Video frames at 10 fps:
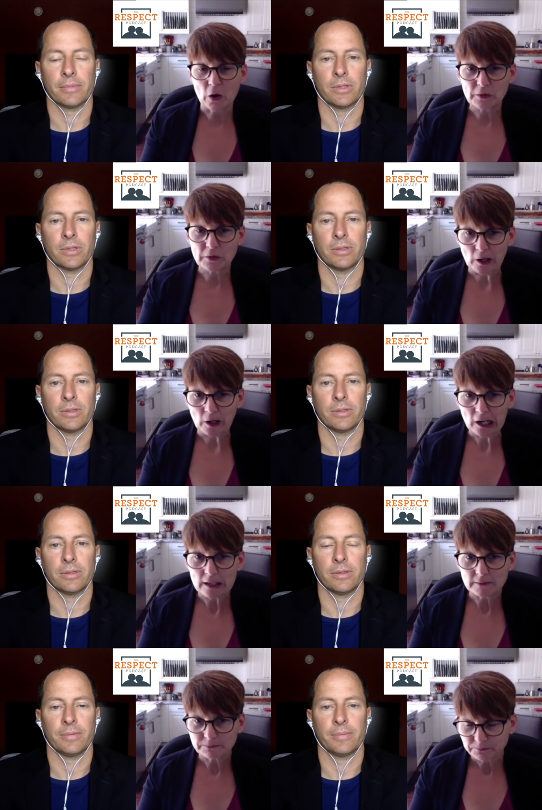Speaker 1: home from work
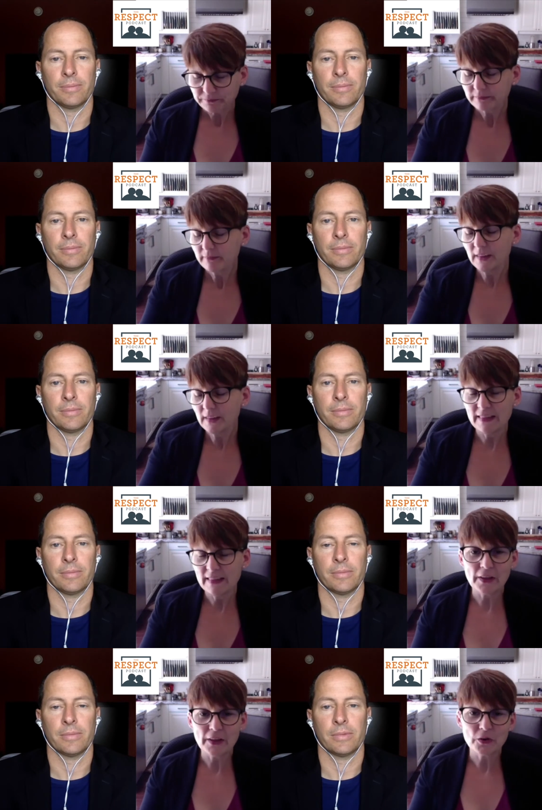
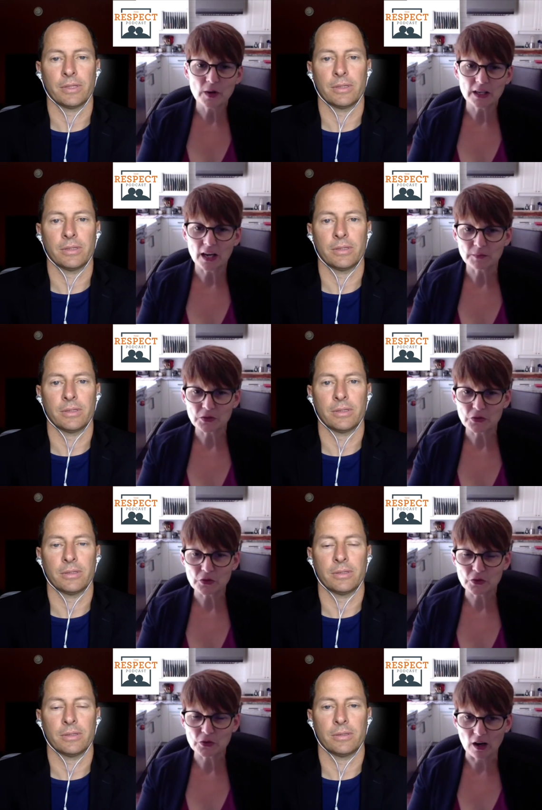and the other one comes
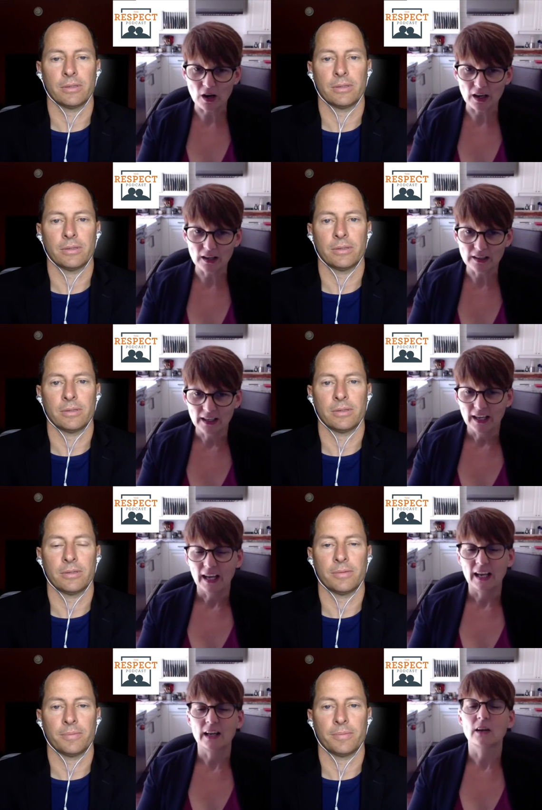through the door
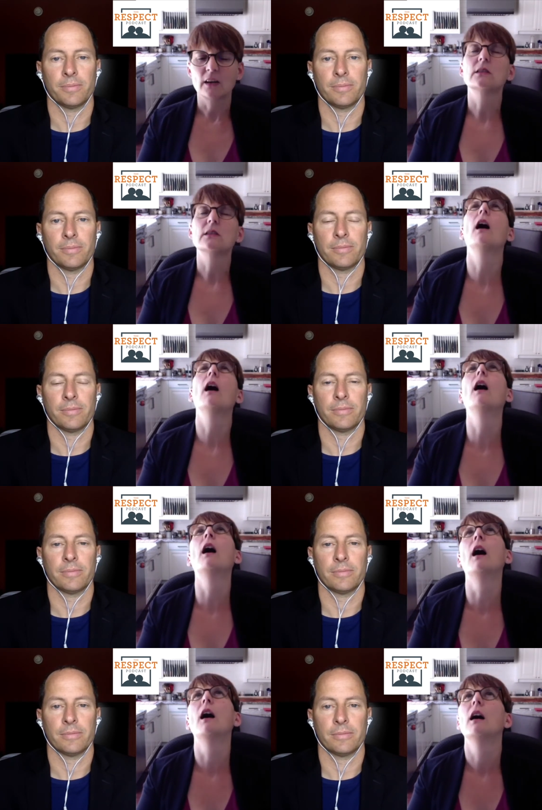and goes,
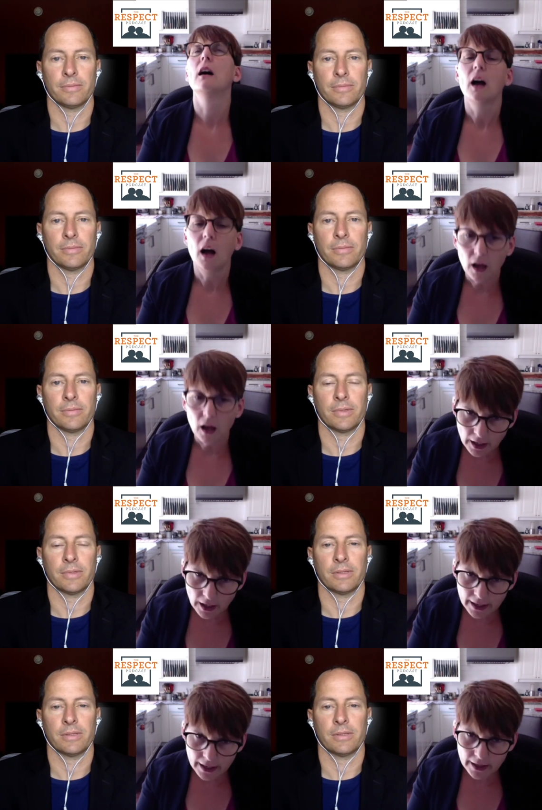oh,
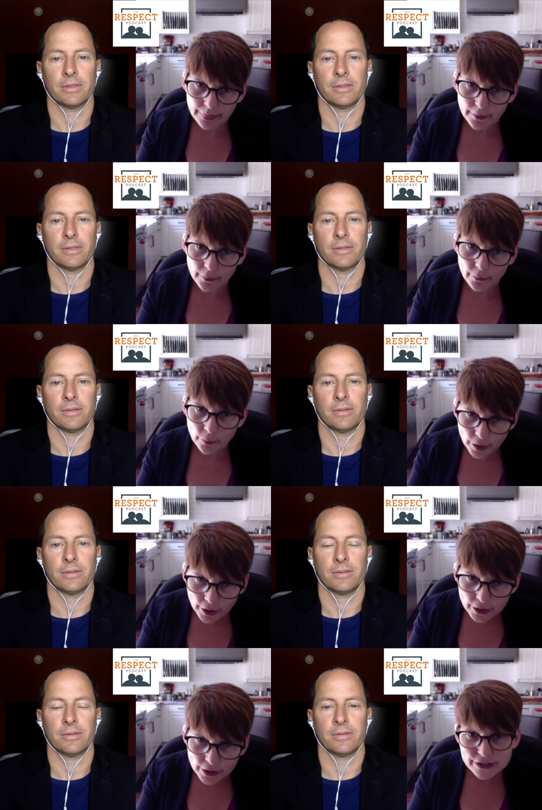I had the
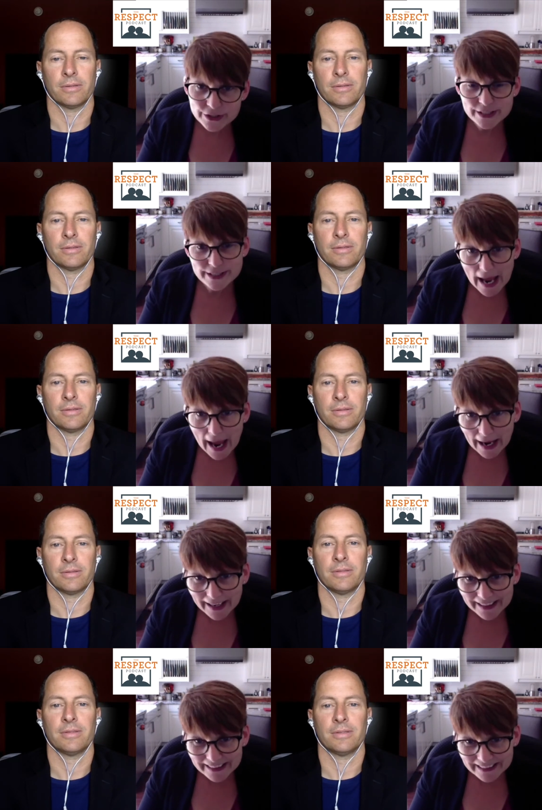worst
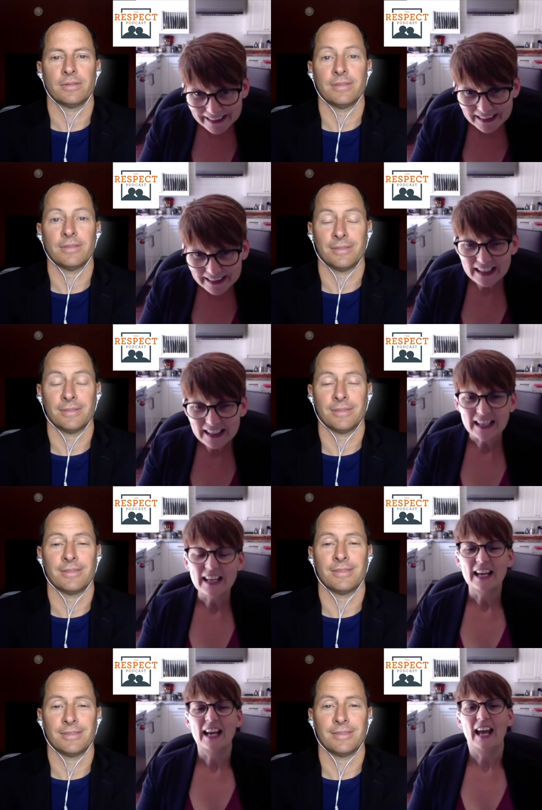day.
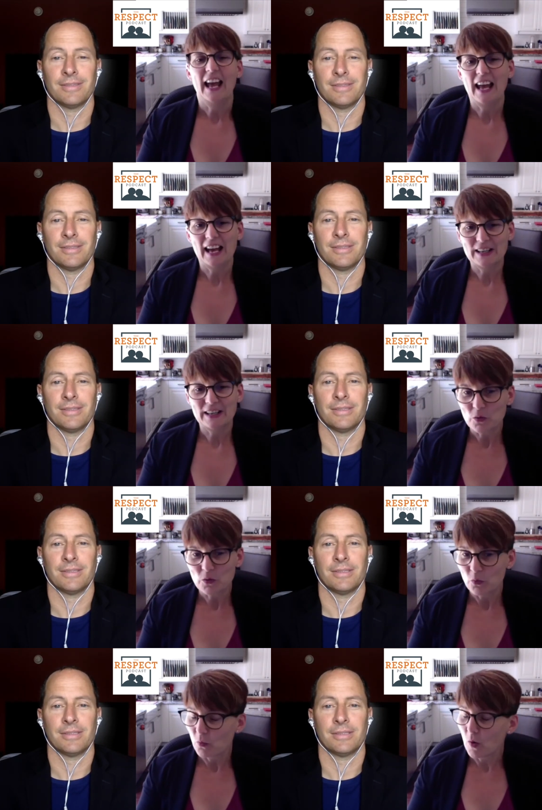And
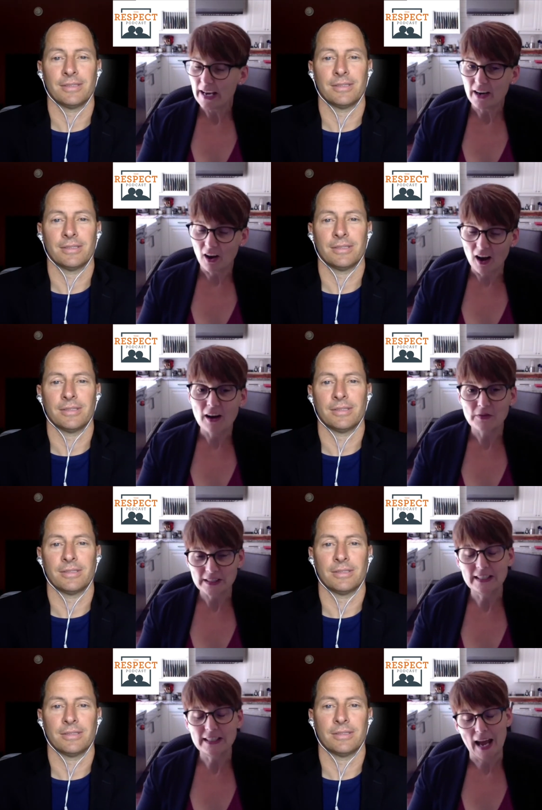what
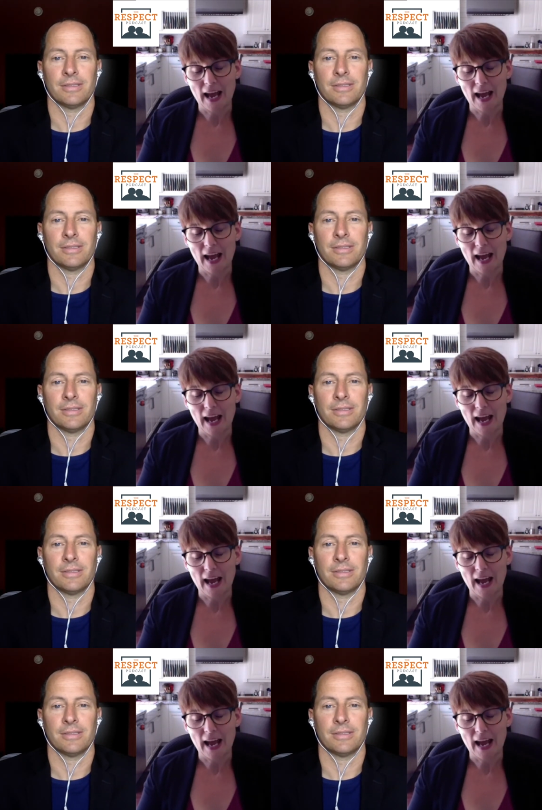often